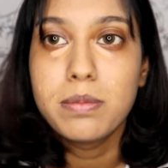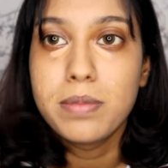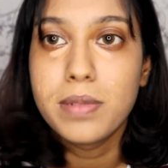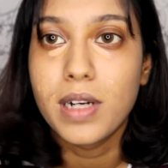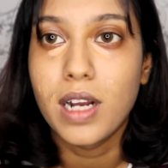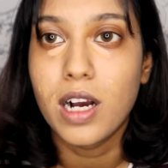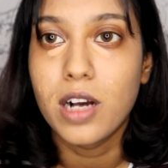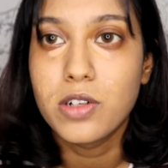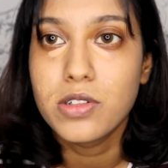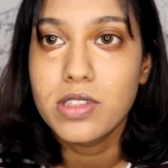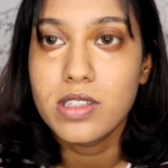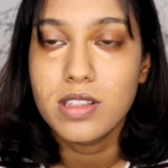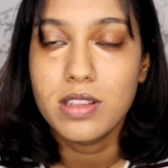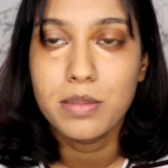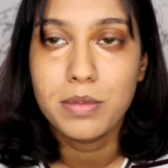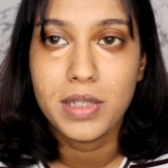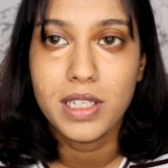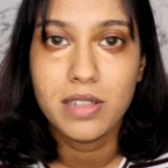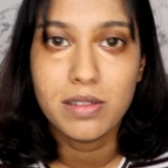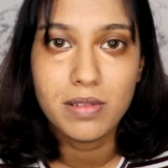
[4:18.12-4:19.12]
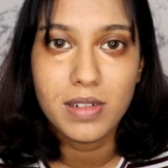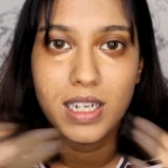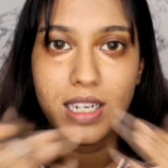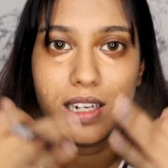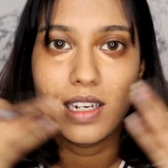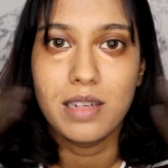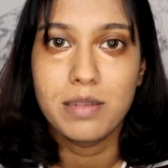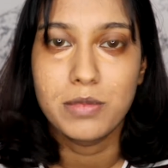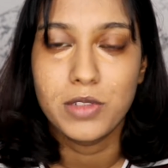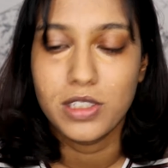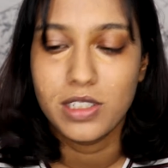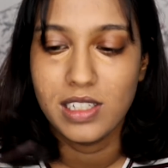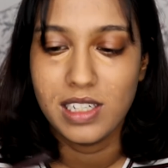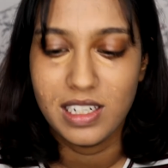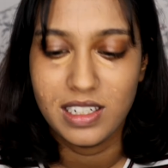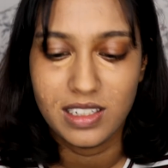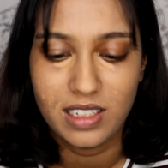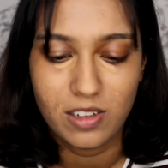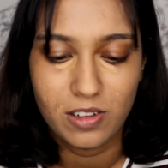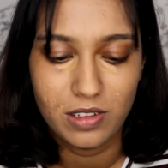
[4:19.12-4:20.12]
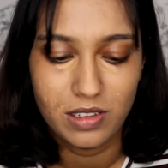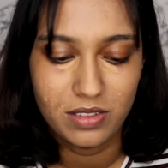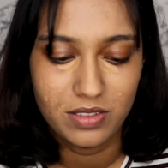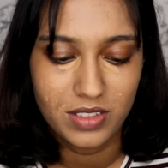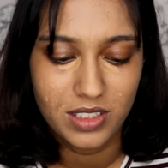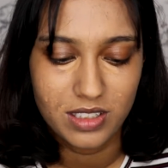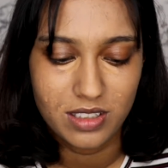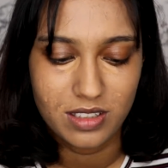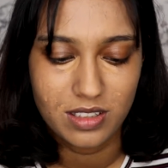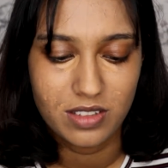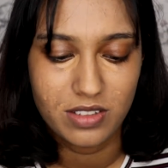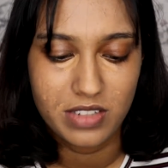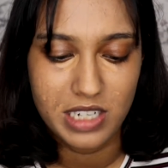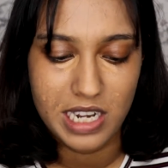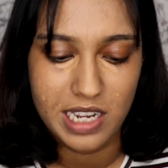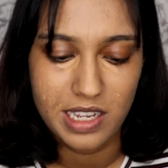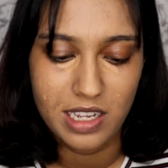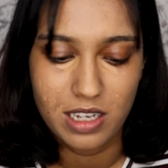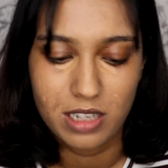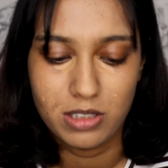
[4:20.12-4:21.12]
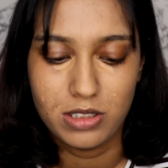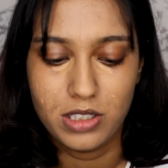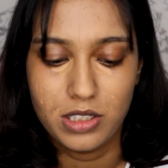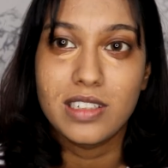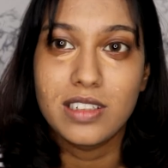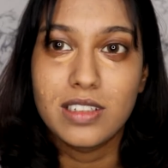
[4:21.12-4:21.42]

brows. In the meanwhile, I'm gonna let all of this dry out.